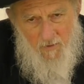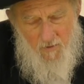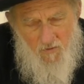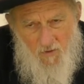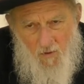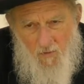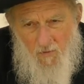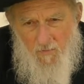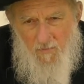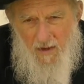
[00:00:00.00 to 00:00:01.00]
So
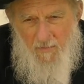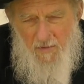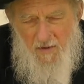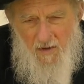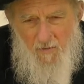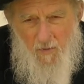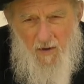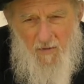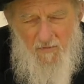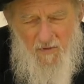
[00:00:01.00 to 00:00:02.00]
maybe if we
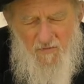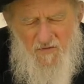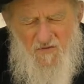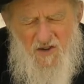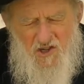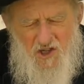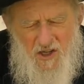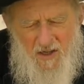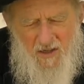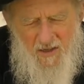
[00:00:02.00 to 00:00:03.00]
are
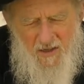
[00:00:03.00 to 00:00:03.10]
envisioning